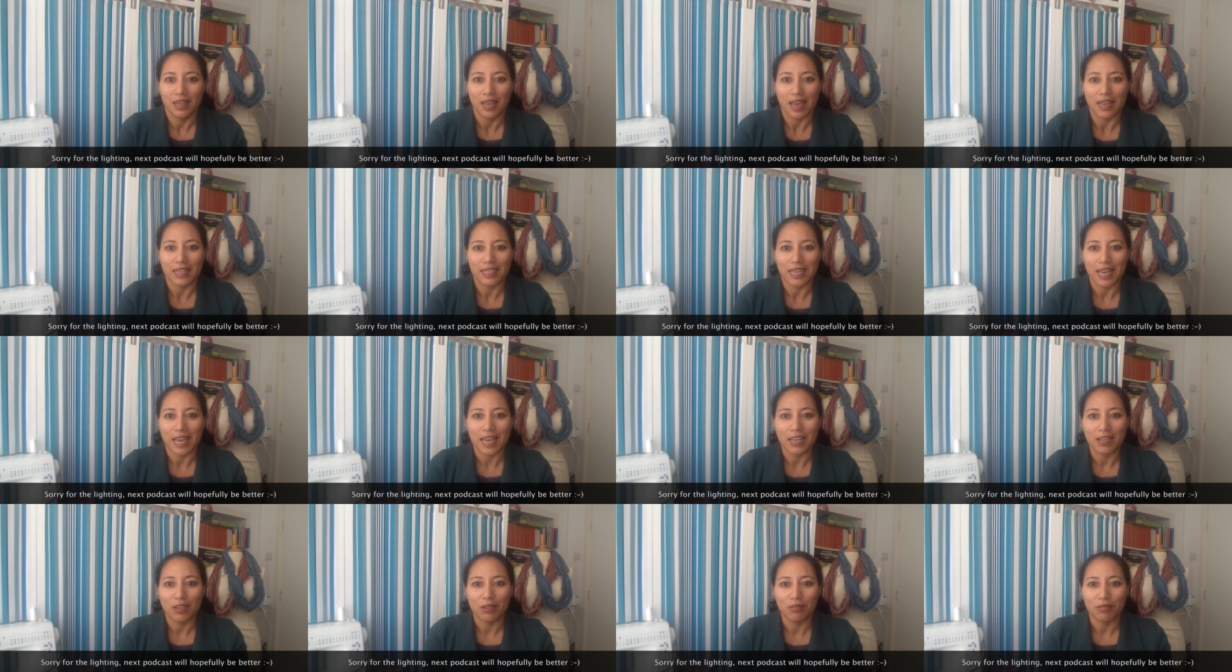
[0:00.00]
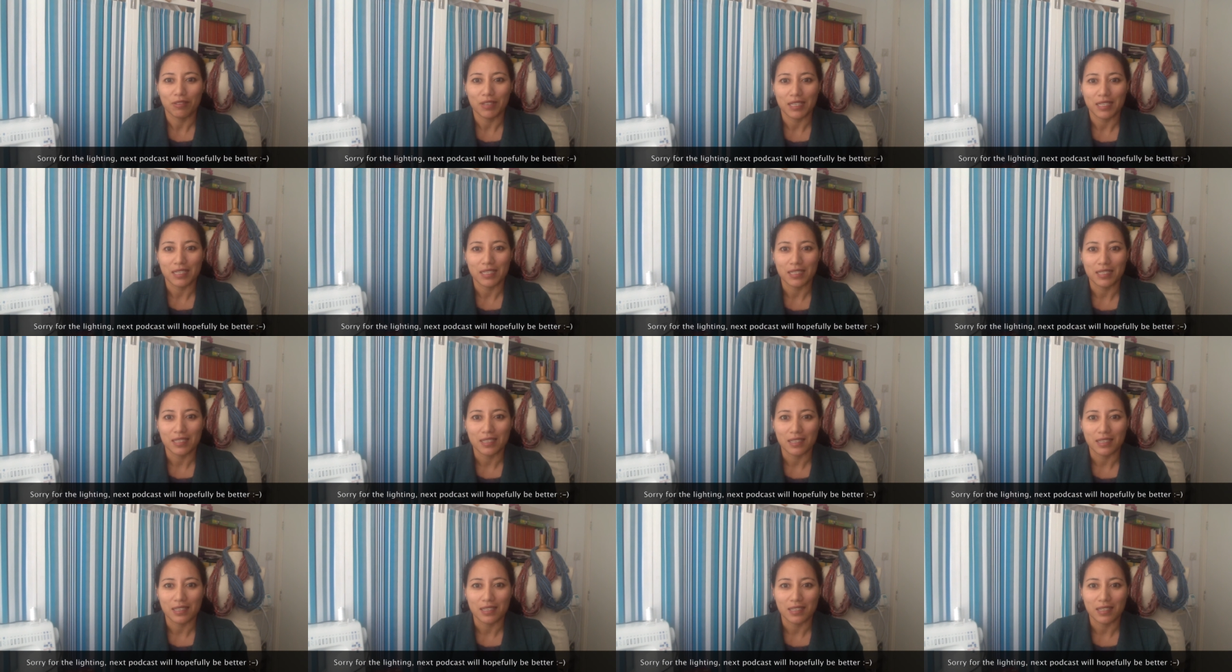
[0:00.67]
at the end of
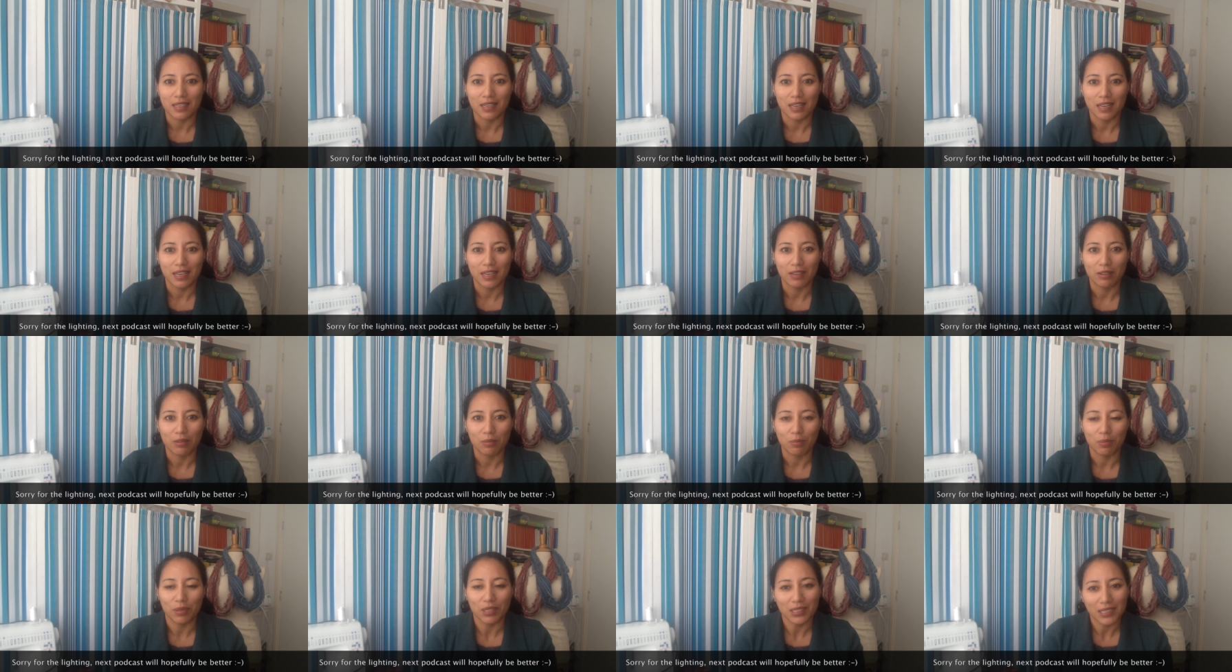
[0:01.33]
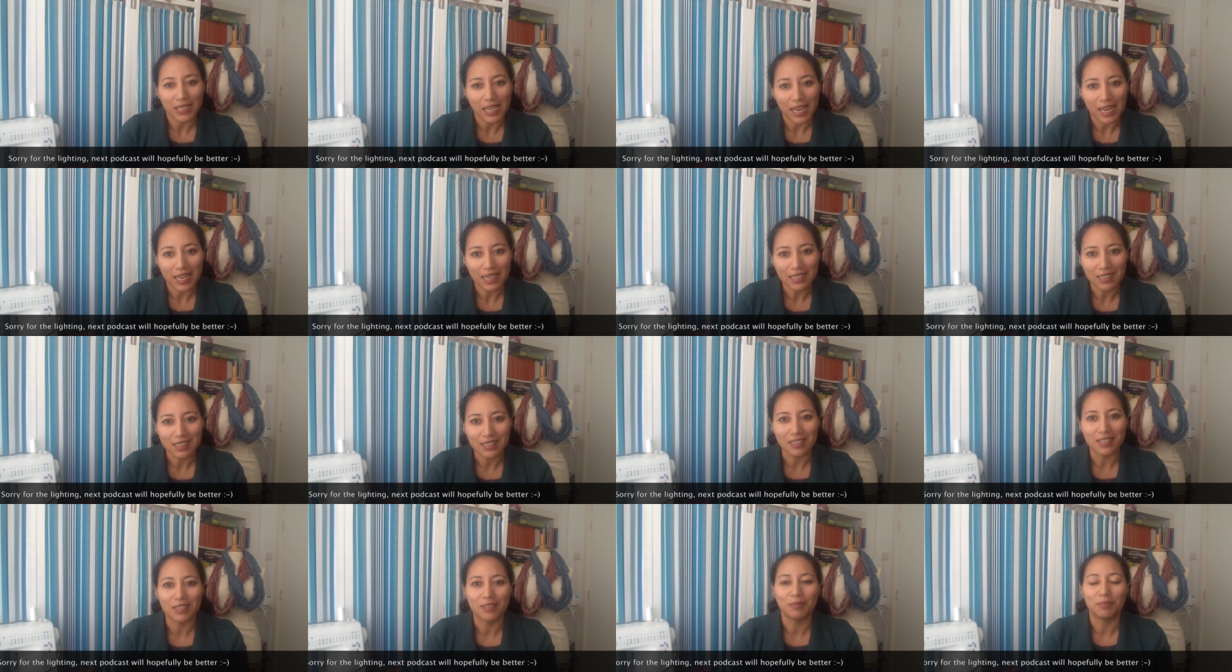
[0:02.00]
this little
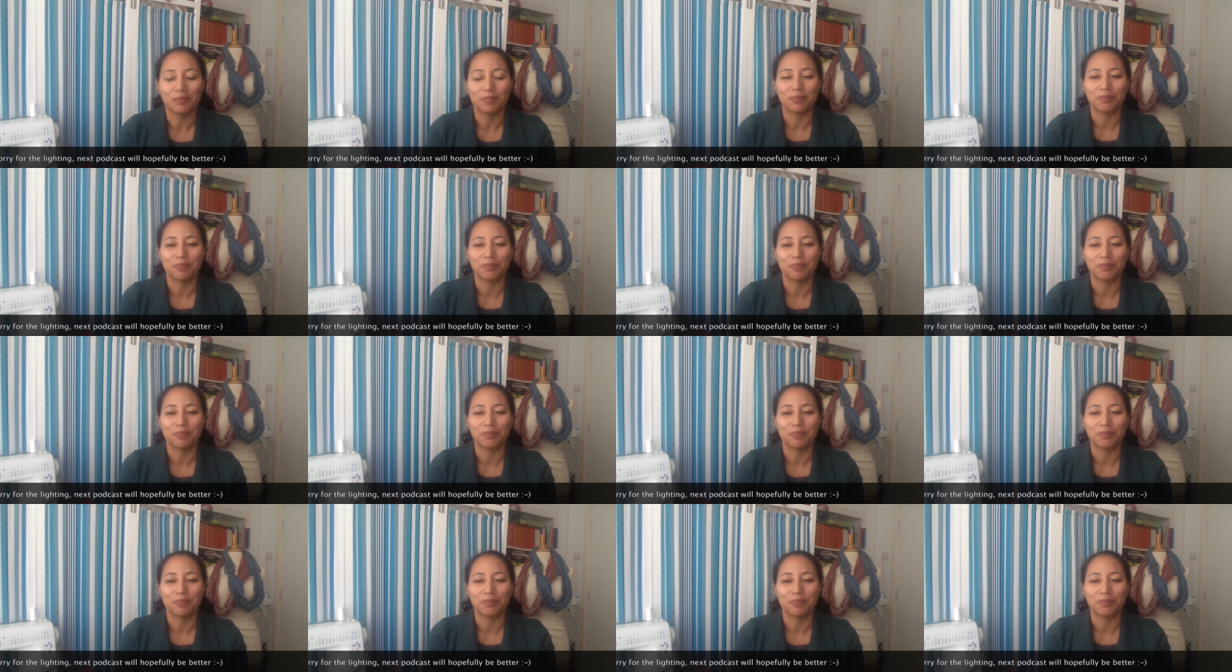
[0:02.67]
podcast.